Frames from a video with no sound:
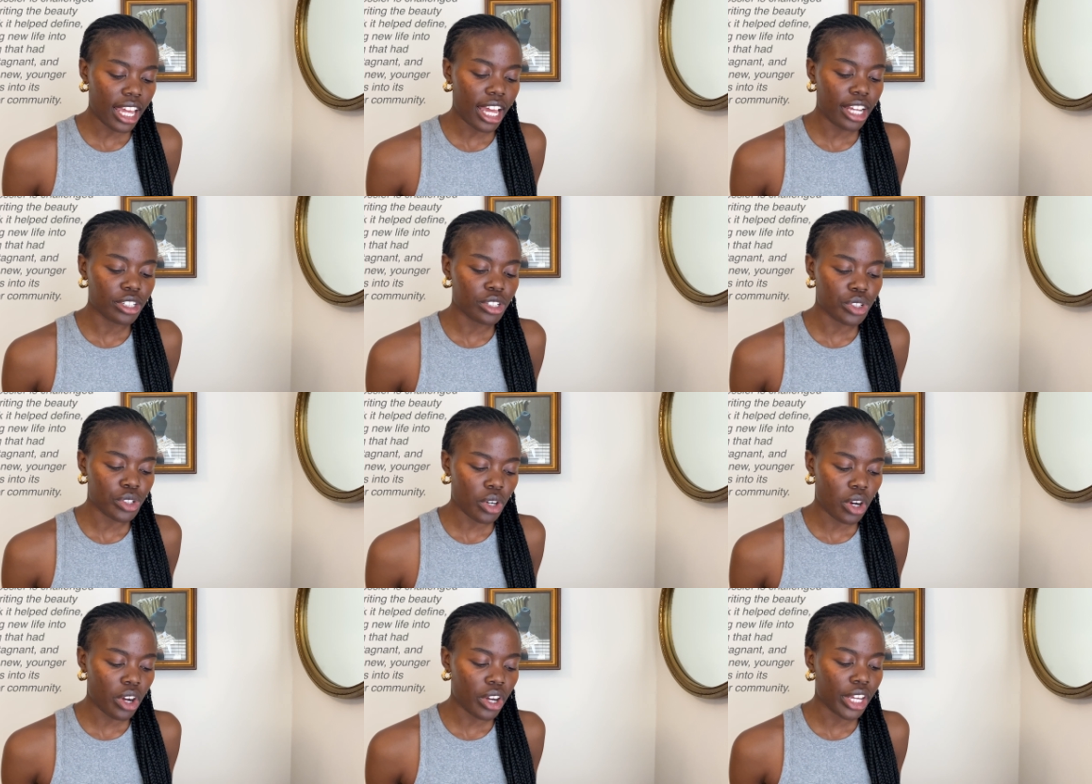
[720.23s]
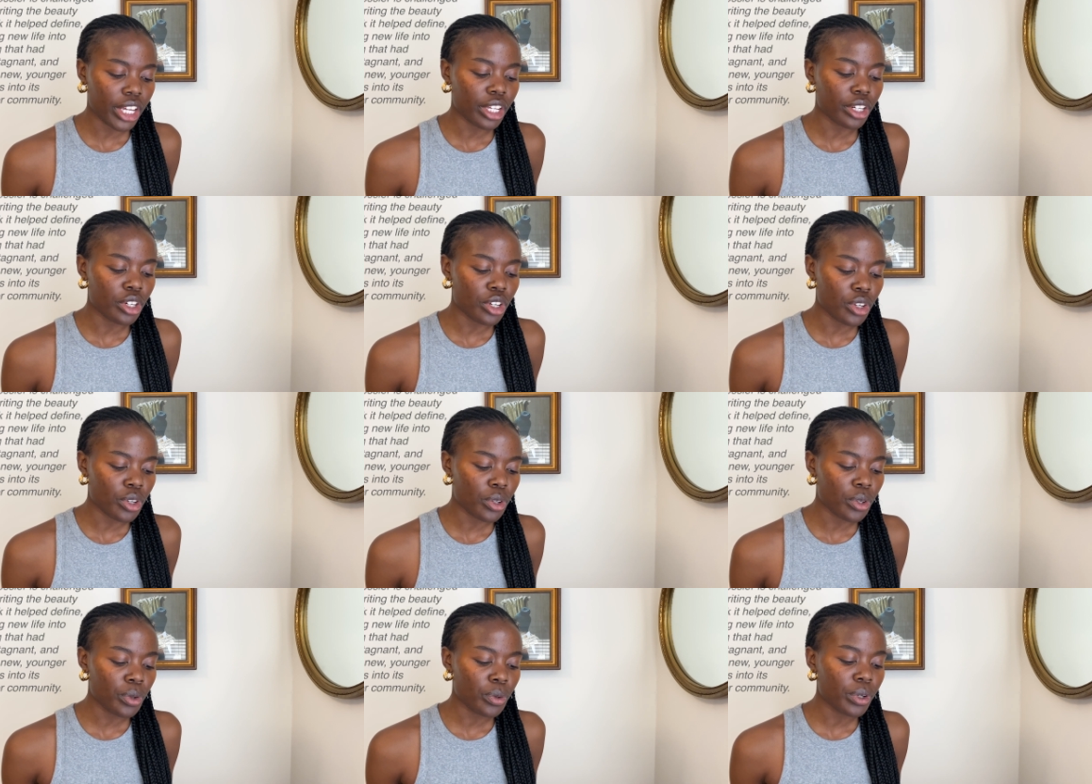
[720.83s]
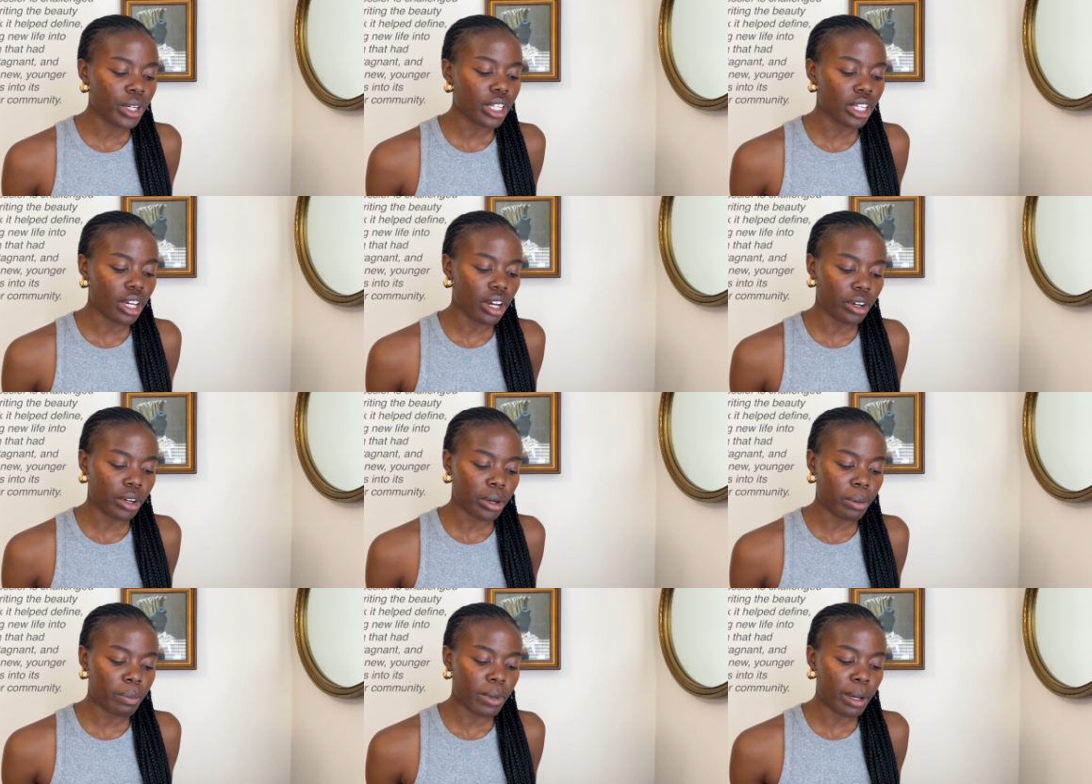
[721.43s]
and drawing new,
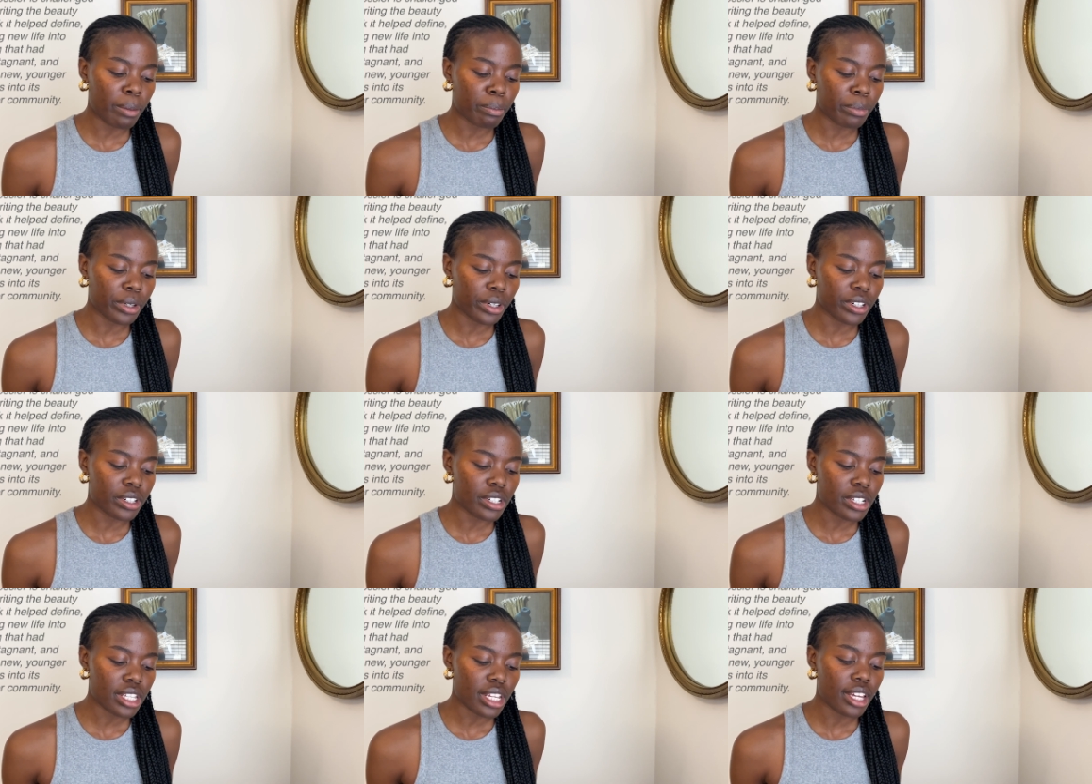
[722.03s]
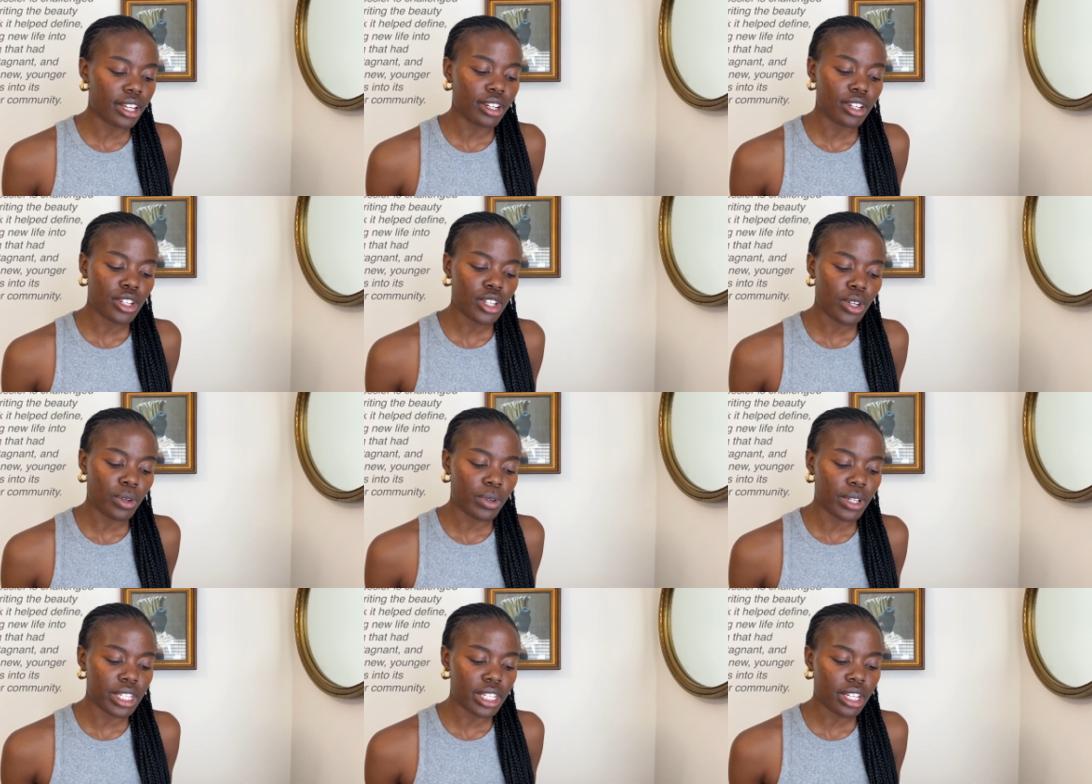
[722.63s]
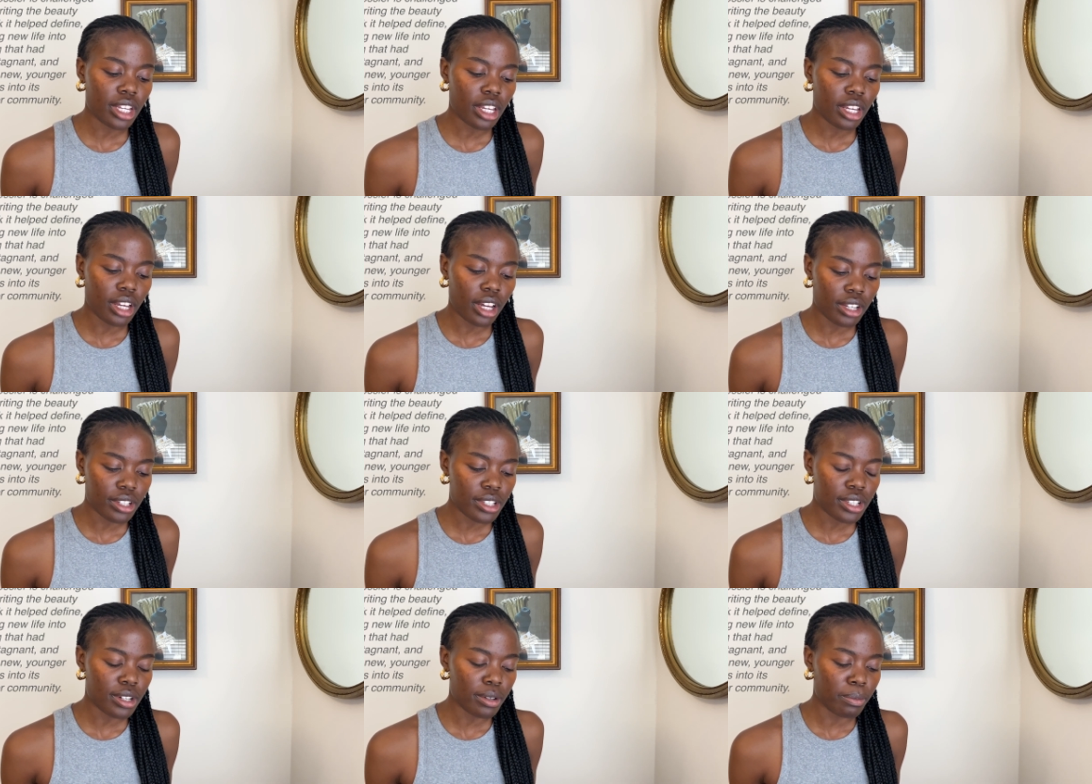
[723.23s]
younger members into its
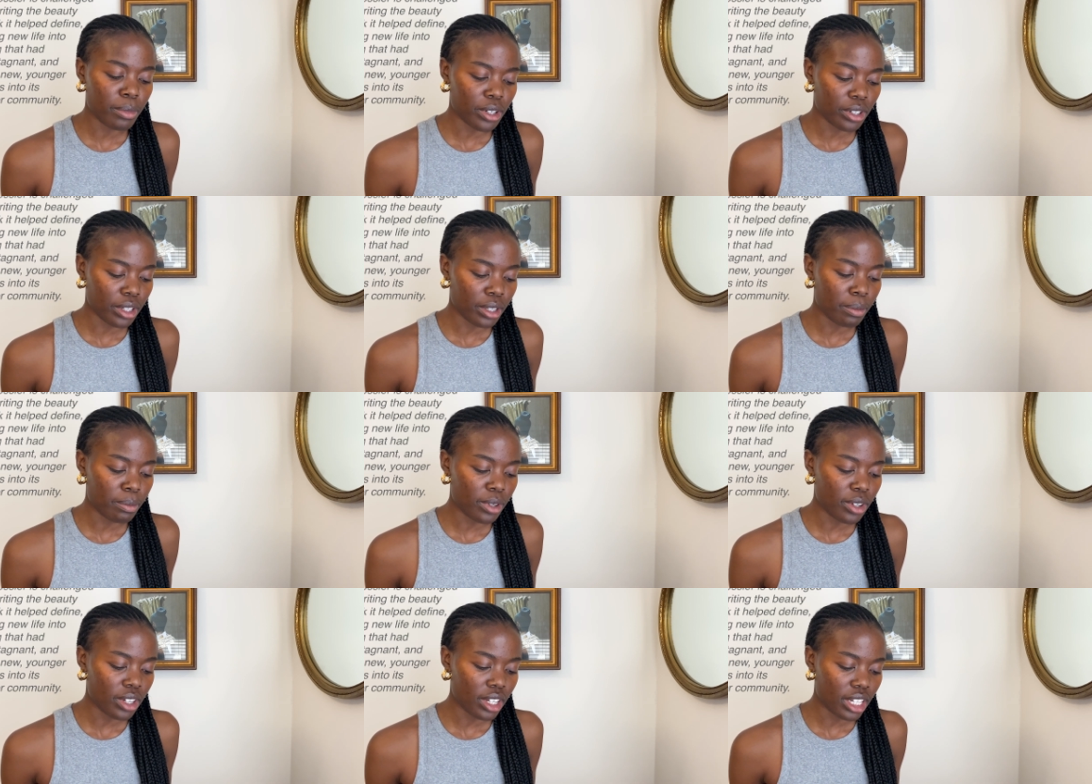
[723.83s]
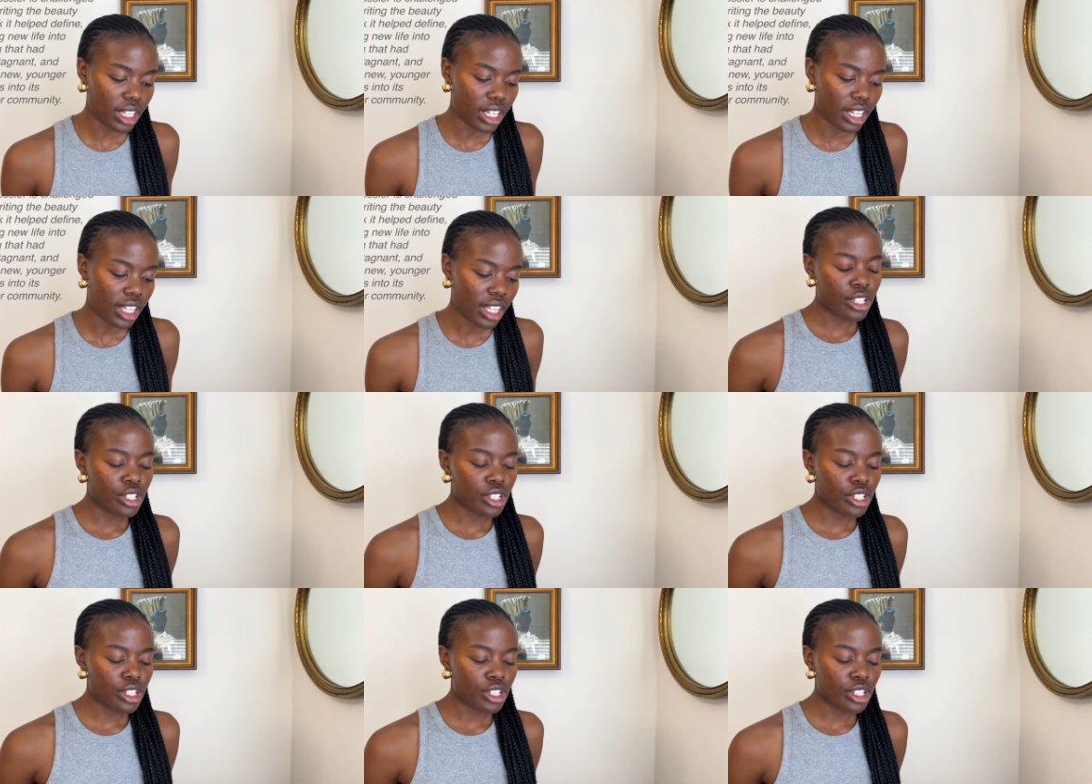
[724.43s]
customer community.